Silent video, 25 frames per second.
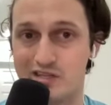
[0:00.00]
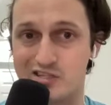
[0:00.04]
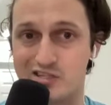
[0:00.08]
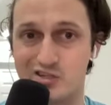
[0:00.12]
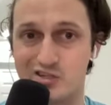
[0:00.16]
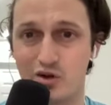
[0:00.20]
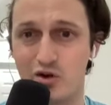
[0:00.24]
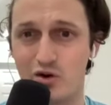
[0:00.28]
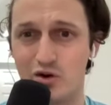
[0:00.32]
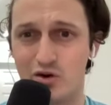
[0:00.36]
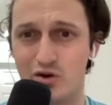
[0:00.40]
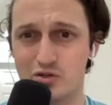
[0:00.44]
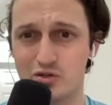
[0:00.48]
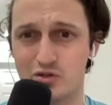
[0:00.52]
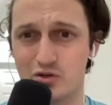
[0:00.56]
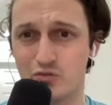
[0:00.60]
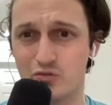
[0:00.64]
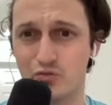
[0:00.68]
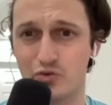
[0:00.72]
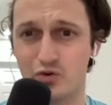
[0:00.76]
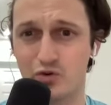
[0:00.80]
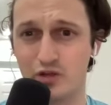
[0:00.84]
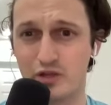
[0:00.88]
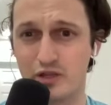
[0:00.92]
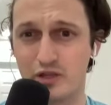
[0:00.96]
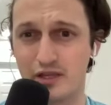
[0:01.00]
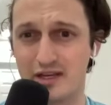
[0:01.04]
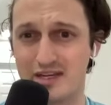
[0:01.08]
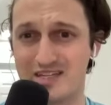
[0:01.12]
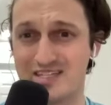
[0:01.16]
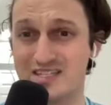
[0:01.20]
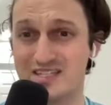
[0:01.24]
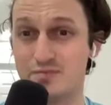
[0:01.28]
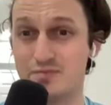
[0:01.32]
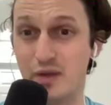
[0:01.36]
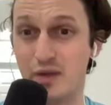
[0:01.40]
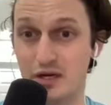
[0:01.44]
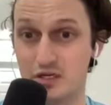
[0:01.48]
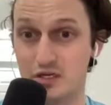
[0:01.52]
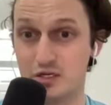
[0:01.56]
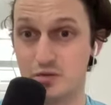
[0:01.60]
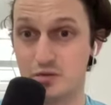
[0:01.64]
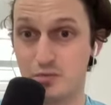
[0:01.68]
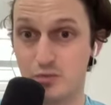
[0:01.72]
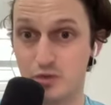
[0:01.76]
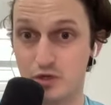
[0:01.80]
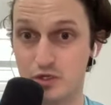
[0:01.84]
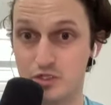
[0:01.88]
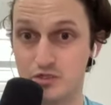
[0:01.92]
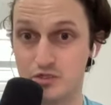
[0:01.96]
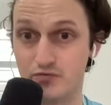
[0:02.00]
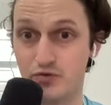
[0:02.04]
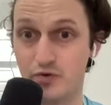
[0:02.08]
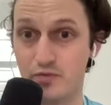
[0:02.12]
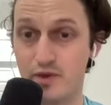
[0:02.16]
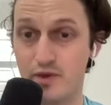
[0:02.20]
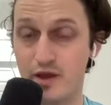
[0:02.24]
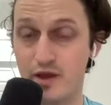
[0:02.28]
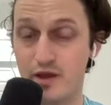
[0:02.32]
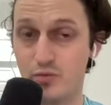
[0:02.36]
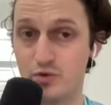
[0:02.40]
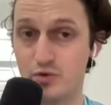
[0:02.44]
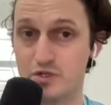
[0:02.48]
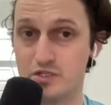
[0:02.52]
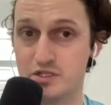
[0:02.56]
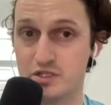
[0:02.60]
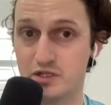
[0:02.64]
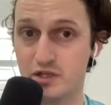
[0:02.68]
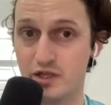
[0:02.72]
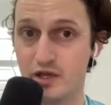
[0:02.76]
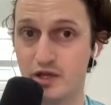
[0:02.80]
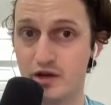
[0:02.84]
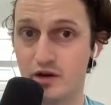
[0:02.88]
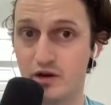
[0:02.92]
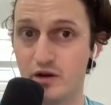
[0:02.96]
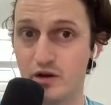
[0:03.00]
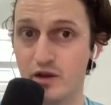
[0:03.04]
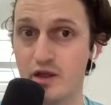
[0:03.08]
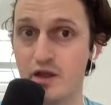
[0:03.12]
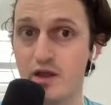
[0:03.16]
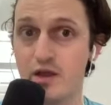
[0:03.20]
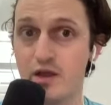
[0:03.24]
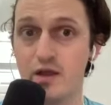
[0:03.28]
it's hard to really expect much from Edwards-Helaire,